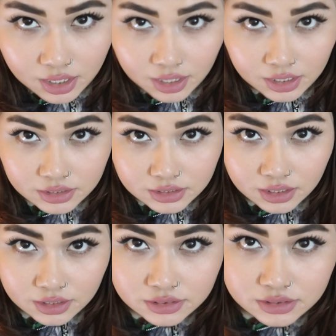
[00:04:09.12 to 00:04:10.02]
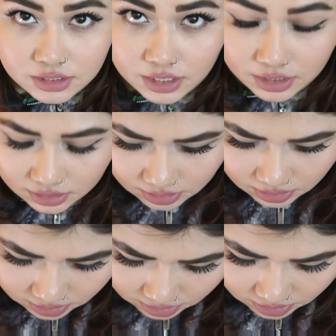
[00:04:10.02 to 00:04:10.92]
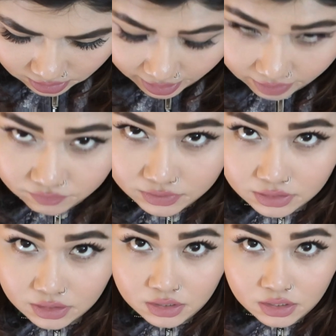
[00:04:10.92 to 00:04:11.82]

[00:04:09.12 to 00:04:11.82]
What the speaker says: and then I will